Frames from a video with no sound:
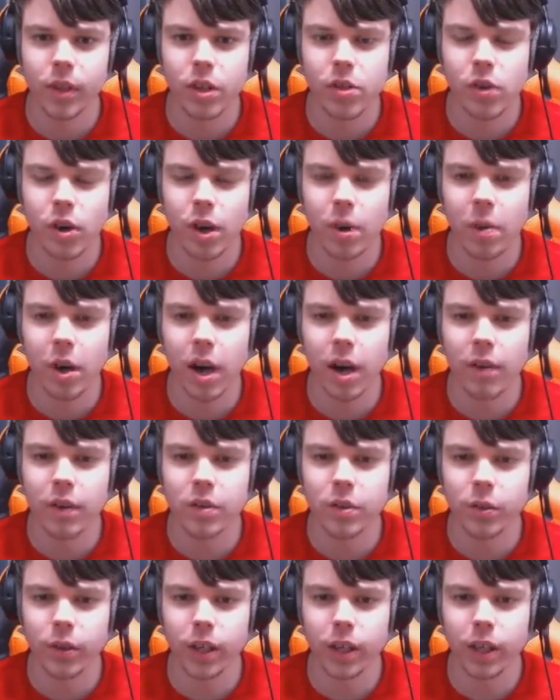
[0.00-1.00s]
So I'm off
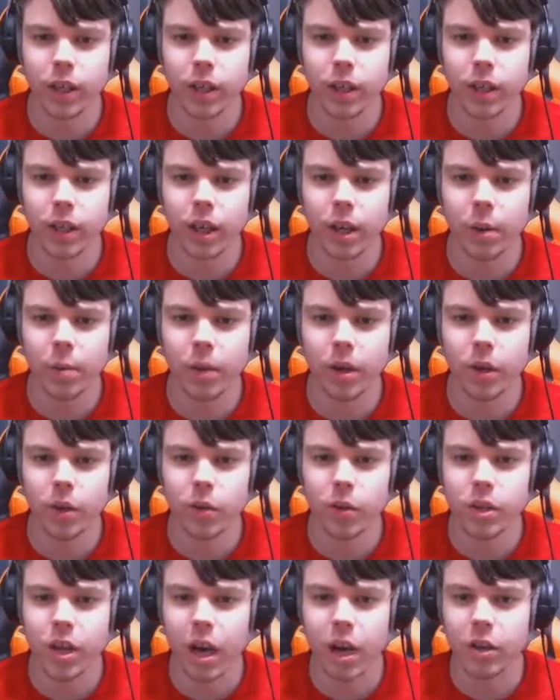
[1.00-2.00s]
screen. I'm gonna go
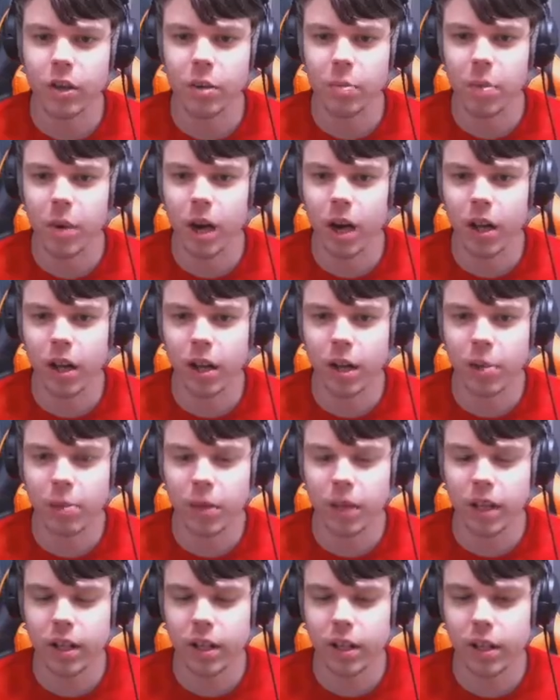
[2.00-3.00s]
talk to Mala
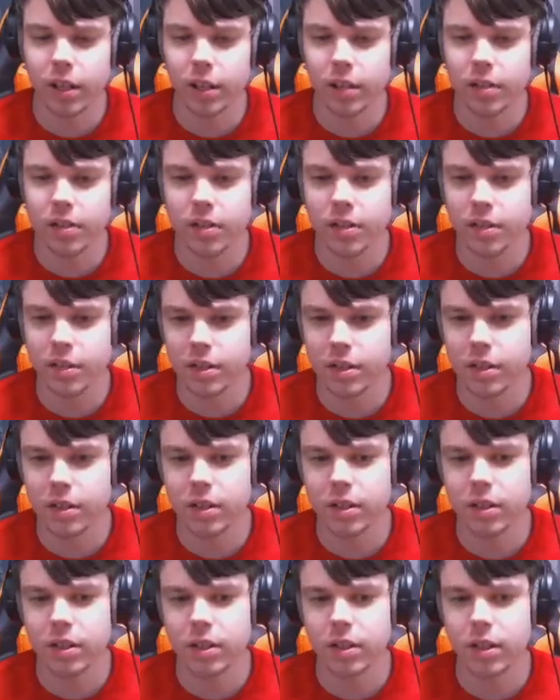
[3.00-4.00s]
because
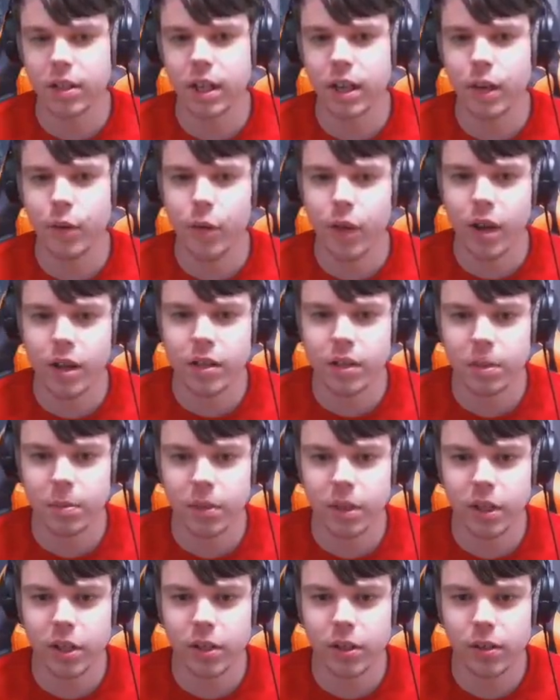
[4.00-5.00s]
you gotta find
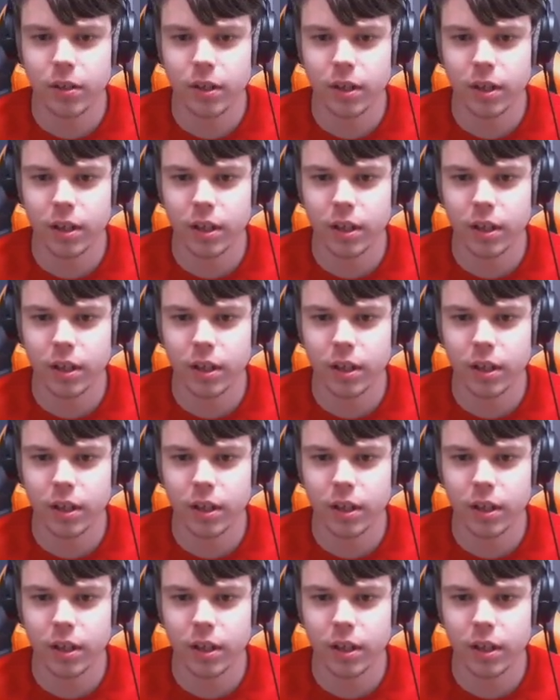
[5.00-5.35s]
something to do.